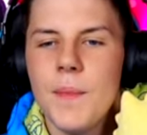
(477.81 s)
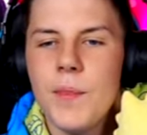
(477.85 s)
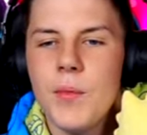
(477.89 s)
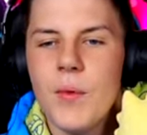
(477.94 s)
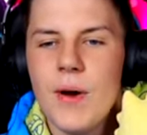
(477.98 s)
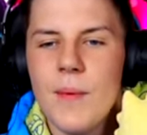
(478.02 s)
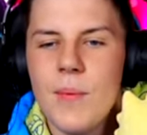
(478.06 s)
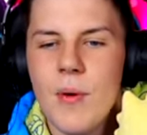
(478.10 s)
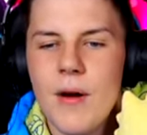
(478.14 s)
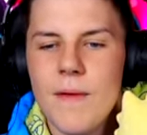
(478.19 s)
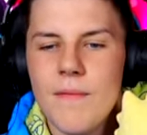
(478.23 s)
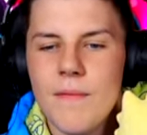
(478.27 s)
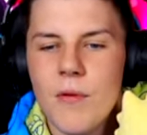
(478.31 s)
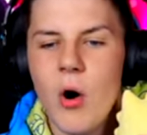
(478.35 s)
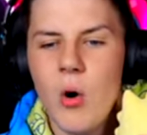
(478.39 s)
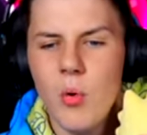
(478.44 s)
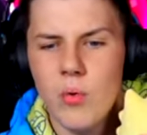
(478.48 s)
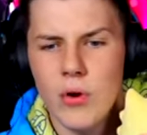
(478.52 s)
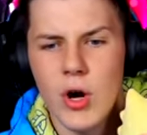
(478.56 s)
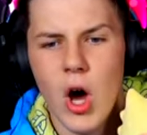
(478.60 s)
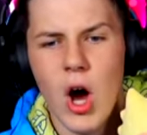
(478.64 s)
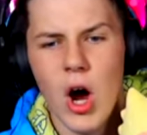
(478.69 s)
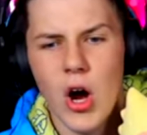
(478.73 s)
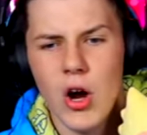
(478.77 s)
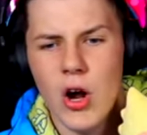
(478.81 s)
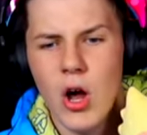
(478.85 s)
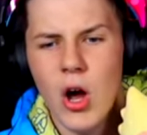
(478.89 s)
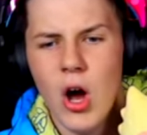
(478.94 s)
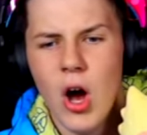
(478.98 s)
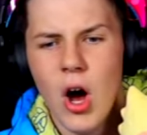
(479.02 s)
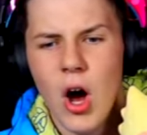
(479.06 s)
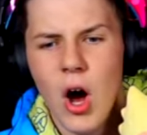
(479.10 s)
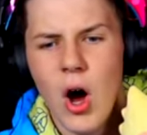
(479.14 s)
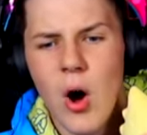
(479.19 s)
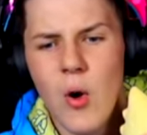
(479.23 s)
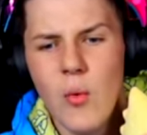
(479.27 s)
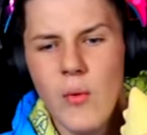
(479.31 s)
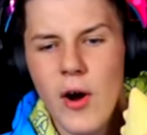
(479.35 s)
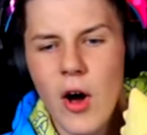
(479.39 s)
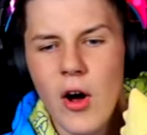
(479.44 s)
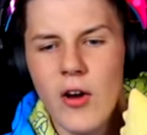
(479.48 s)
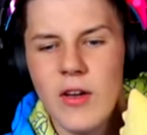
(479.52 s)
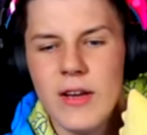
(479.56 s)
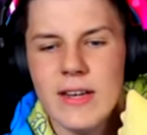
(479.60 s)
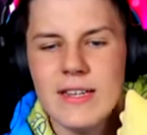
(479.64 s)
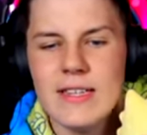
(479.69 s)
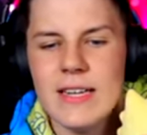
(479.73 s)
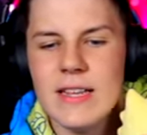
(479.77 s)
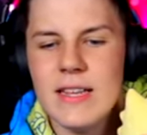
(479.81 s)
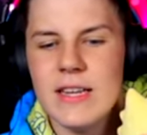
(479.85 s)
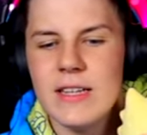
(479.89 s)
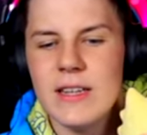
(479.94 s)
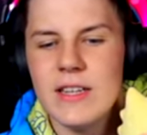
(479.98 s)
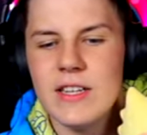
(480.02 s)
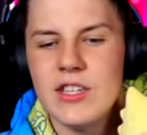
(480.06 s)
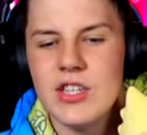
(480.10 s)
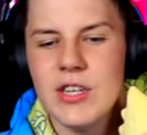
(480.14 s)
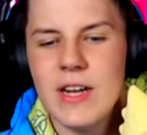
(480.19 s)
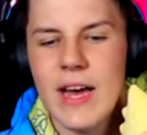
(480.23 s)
3. Point, oh no, oh no, it did the glitch